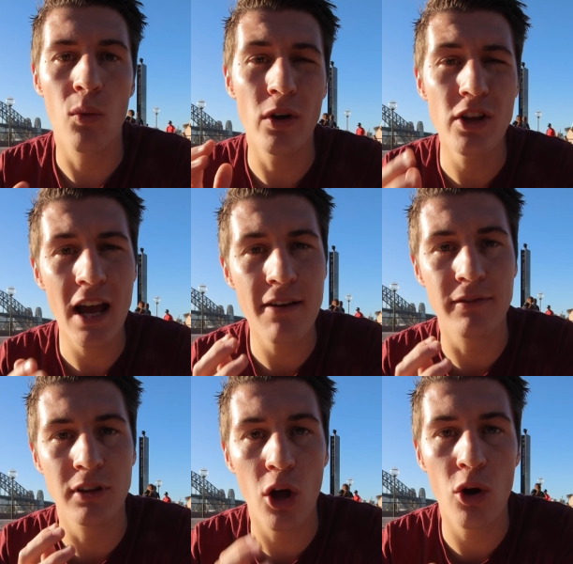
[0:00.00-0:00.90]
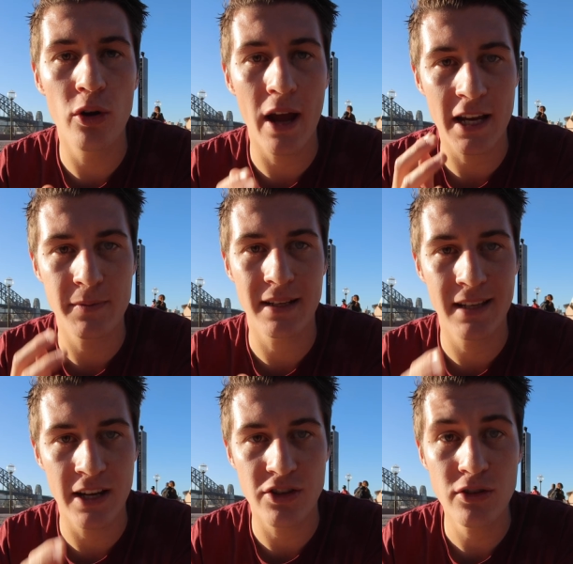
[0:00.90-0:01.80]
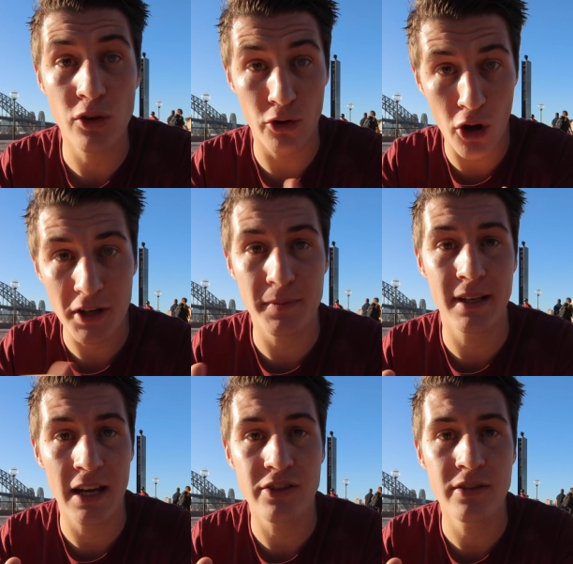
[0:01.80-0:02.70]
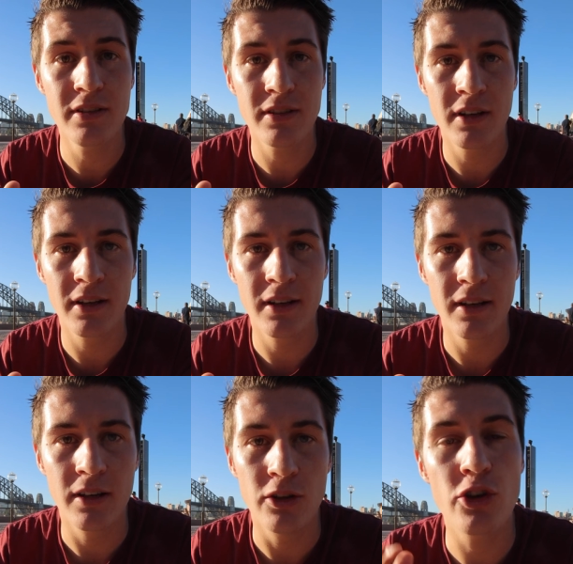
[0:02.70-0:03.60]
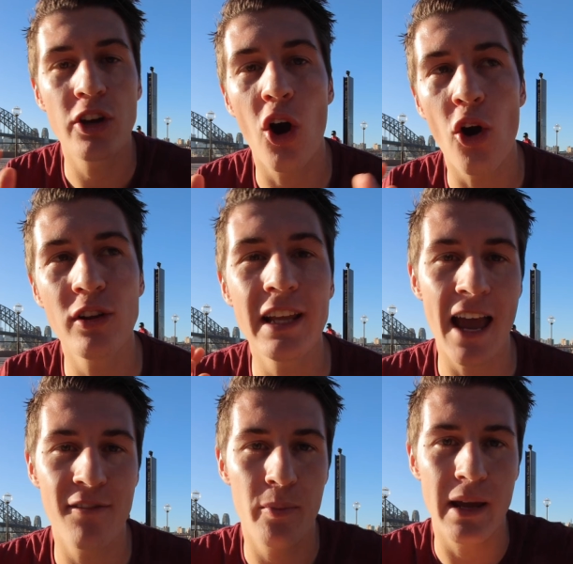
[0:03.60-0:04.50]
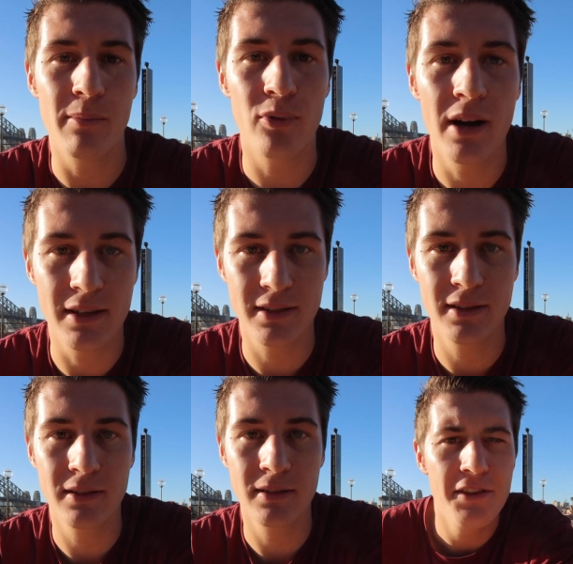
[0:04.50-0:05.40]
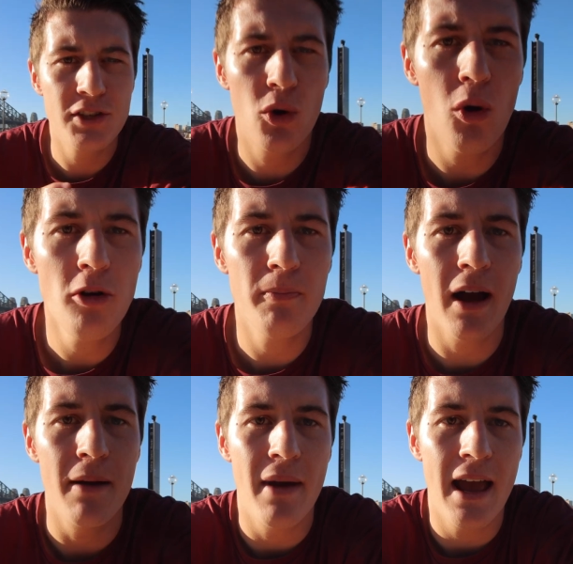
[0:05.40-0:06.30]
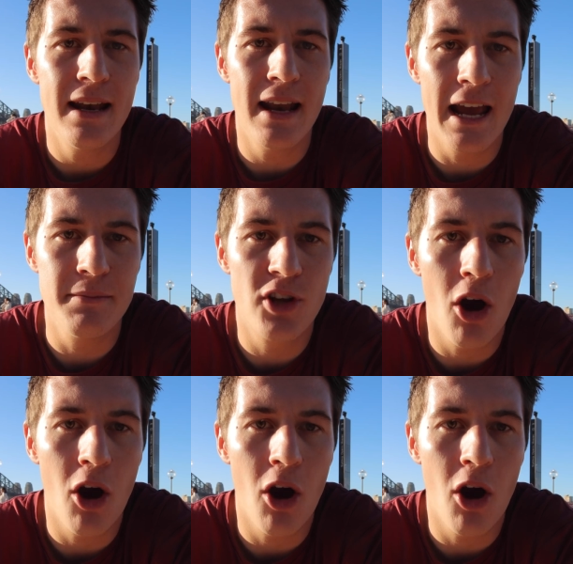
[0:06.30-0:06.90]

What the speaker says: When you have low expectations or no expectations, you can only ever be impressed. And there's a quote by a man named